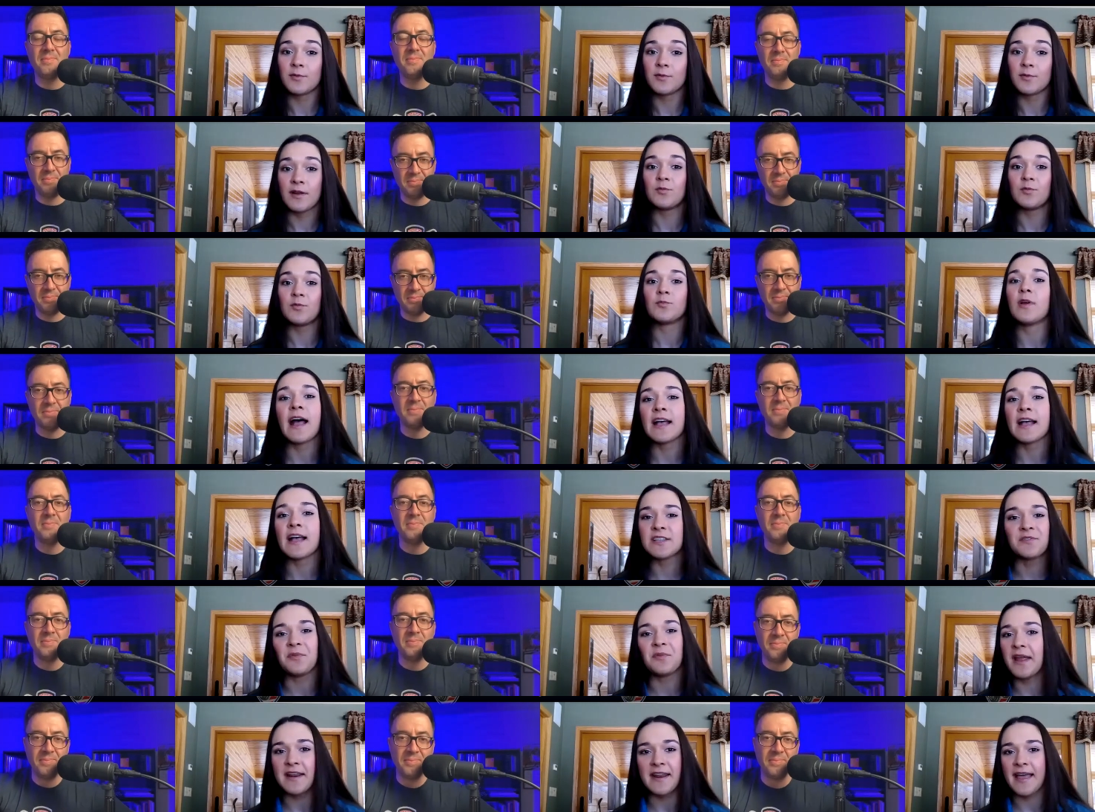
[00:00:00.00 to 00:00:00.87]
Speaker 1: mm-hmm. as of
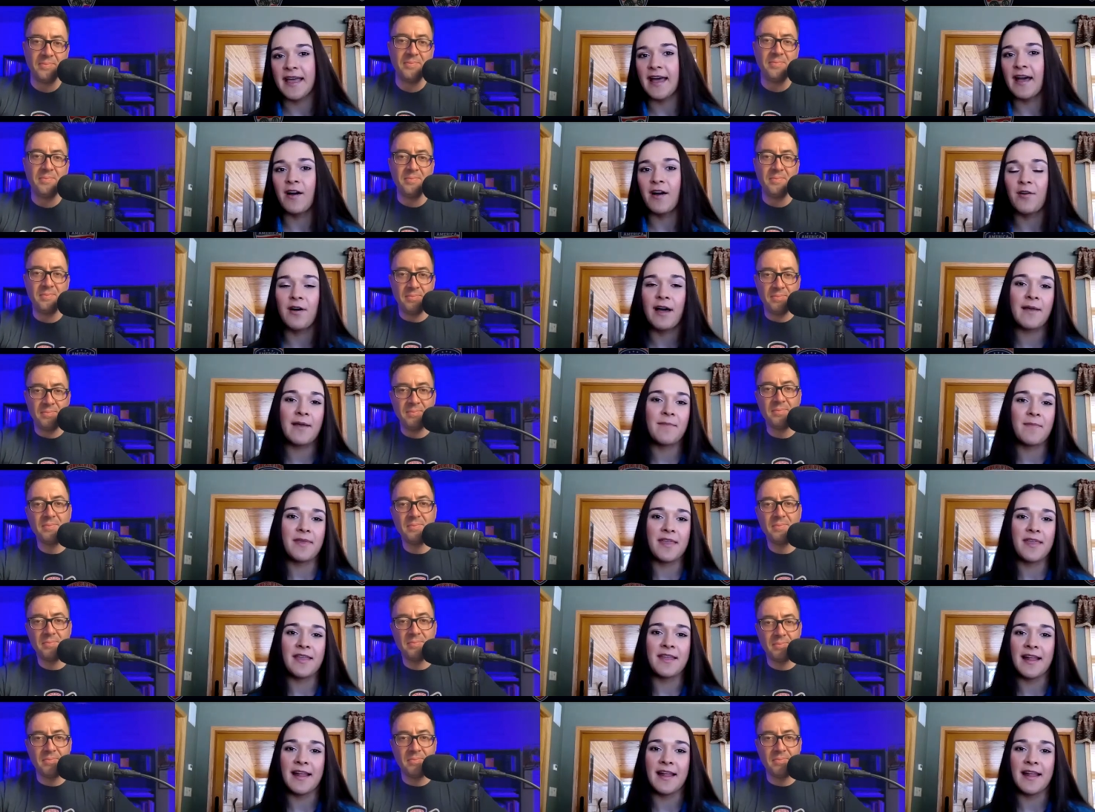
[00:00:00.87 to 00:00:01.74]
right now i
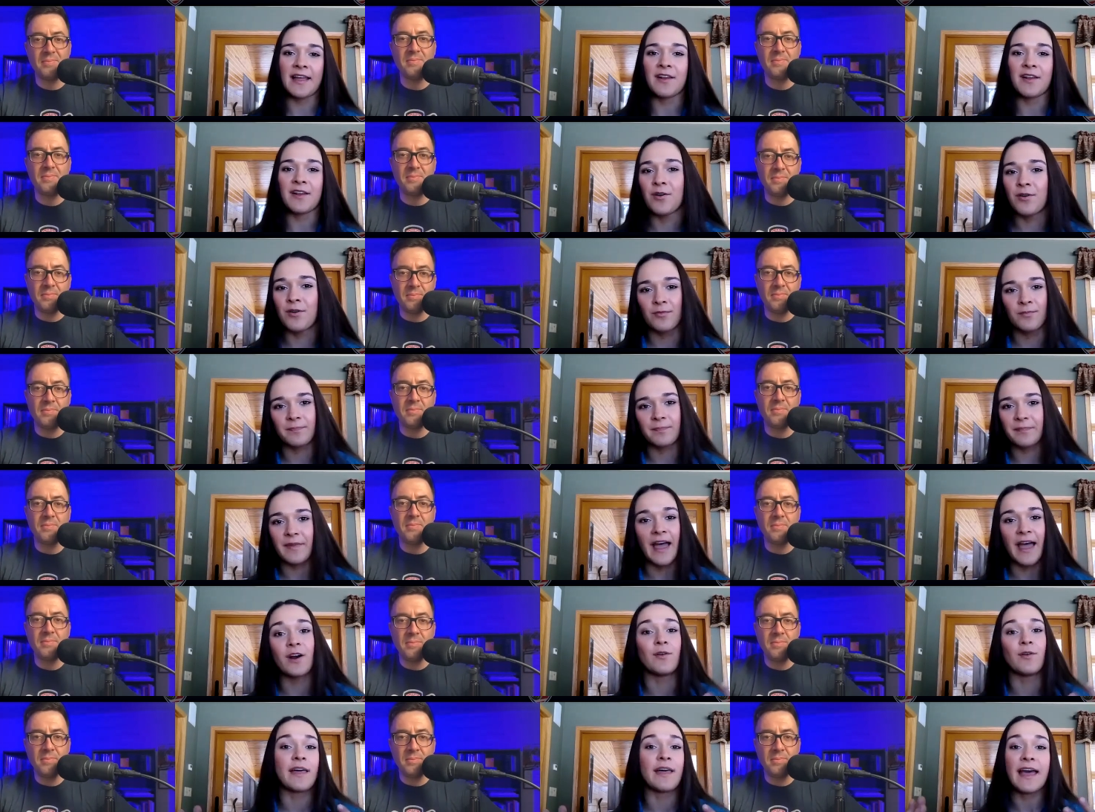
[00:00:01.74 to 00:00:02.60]
mean i don't
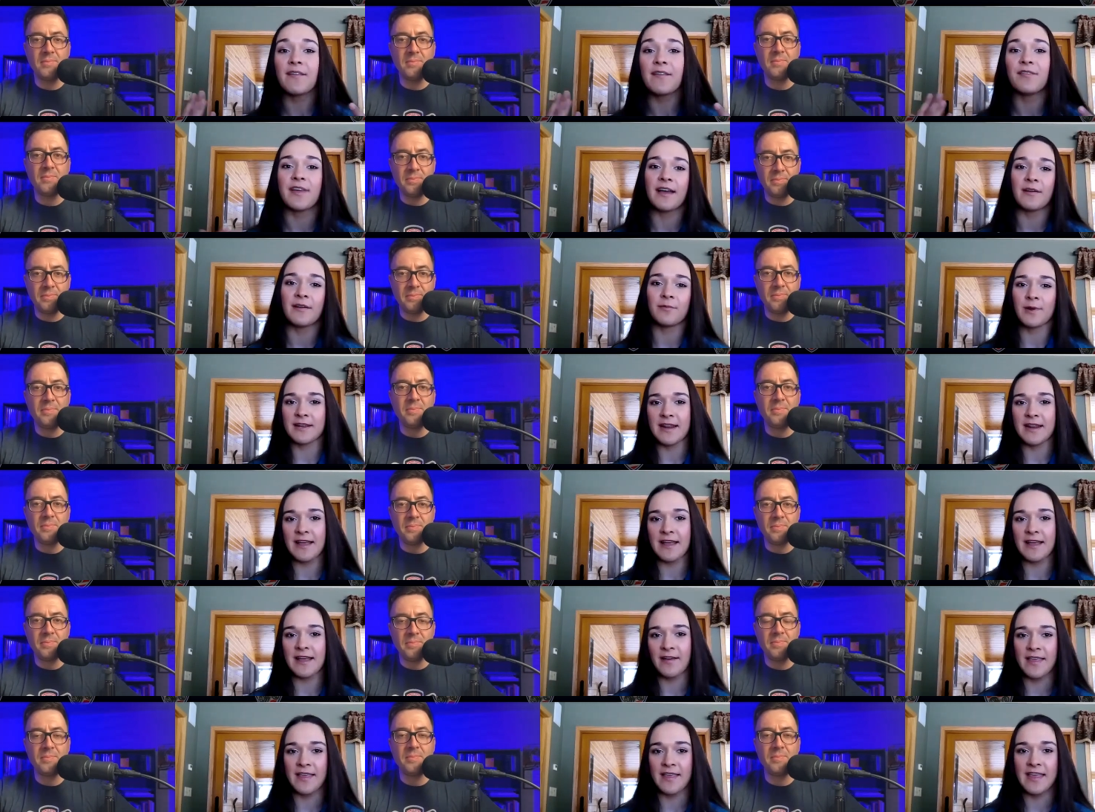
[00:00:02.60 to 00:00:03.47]
i don't have that right
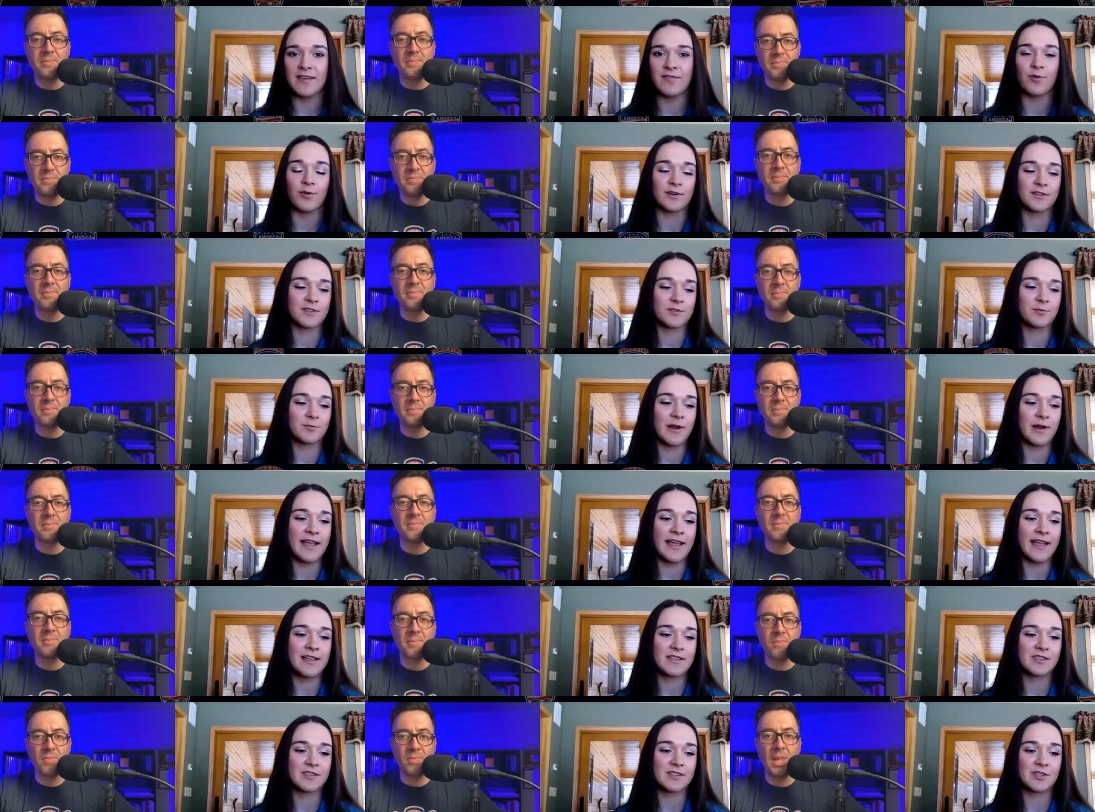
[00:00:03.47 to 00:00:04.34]
now in the 84s
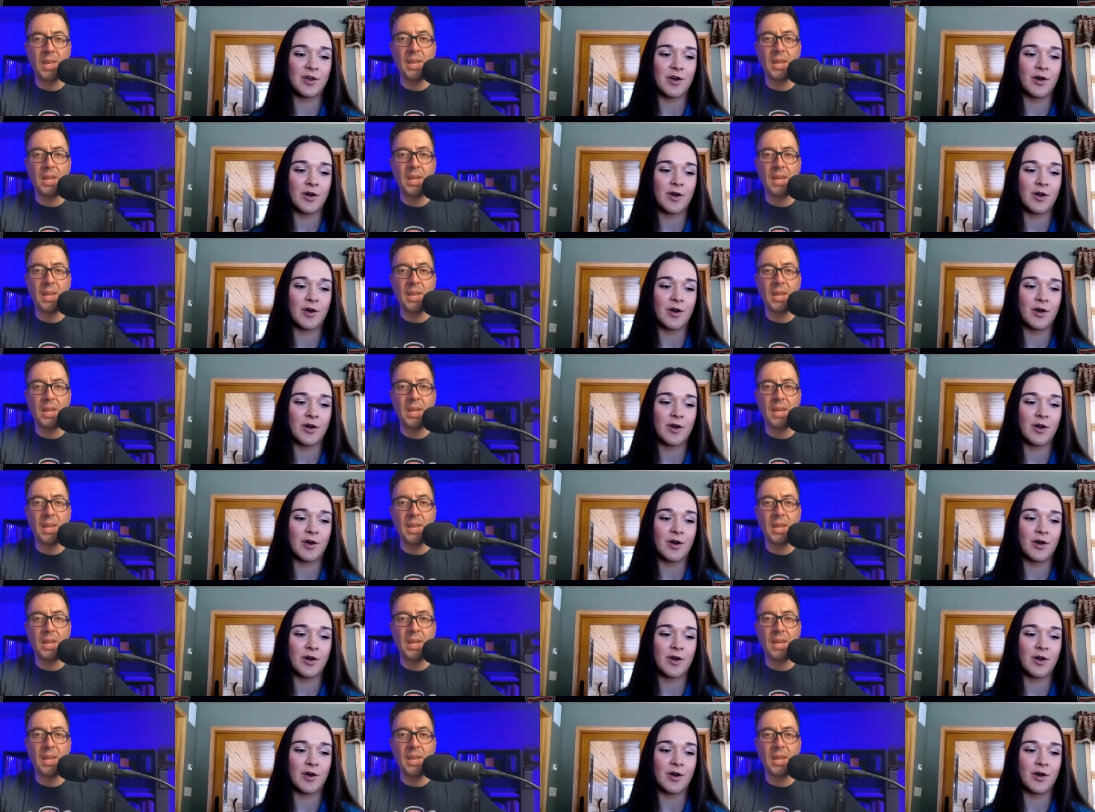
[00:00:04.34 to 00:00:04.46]
right yeah.